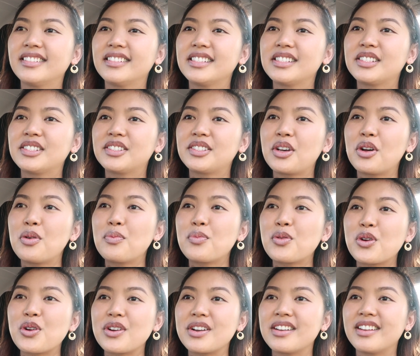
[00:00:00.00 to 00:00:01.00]
so
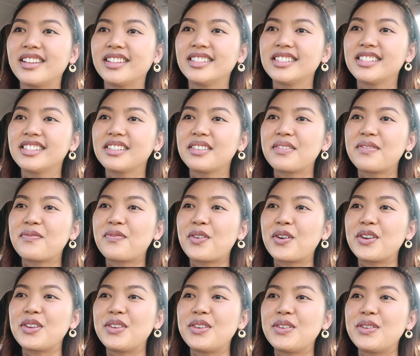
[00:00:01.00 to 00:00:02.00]
pertinent
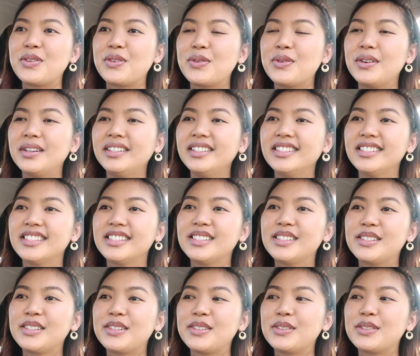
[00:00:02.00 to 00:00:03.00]
for you
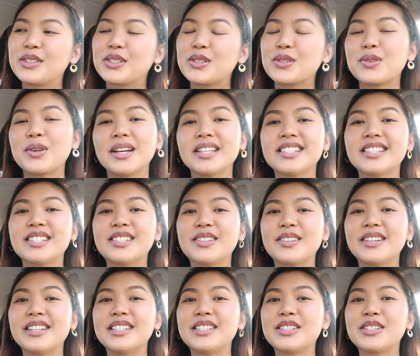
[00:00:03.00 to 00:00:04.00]
to trust your
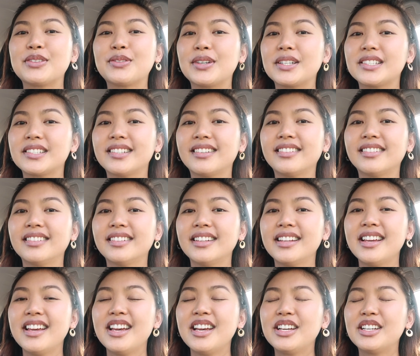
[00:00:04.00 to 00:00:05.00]
intuition.
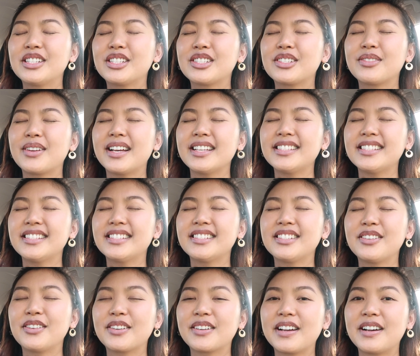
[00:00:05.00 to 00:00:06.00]
Trust
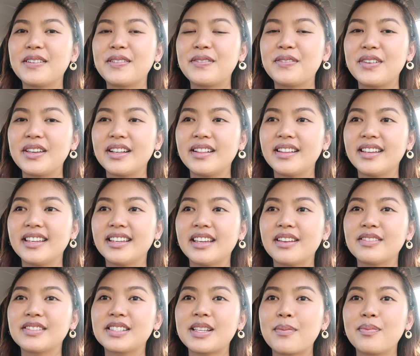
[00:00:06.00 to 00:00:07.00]
your gut feeling.
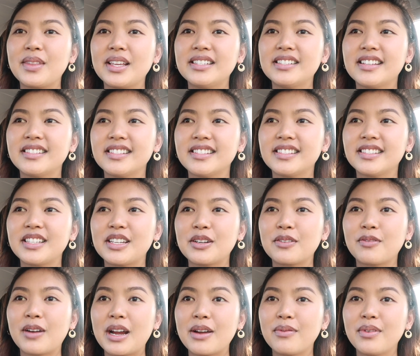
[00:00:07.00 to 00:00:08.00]
If something doesn't
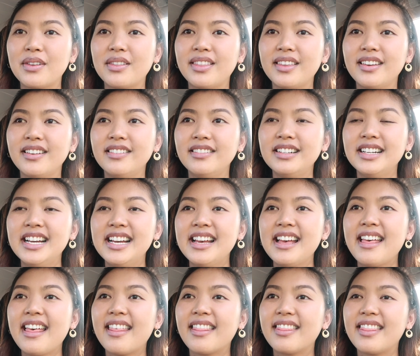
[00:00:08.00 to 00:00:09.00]
sit right with you,
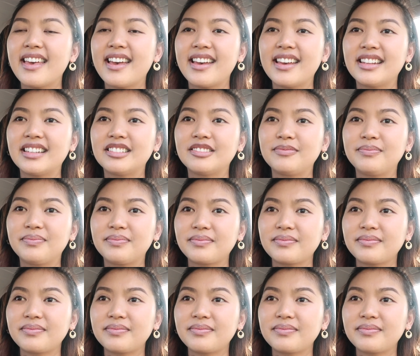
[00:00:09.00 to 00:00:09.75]
then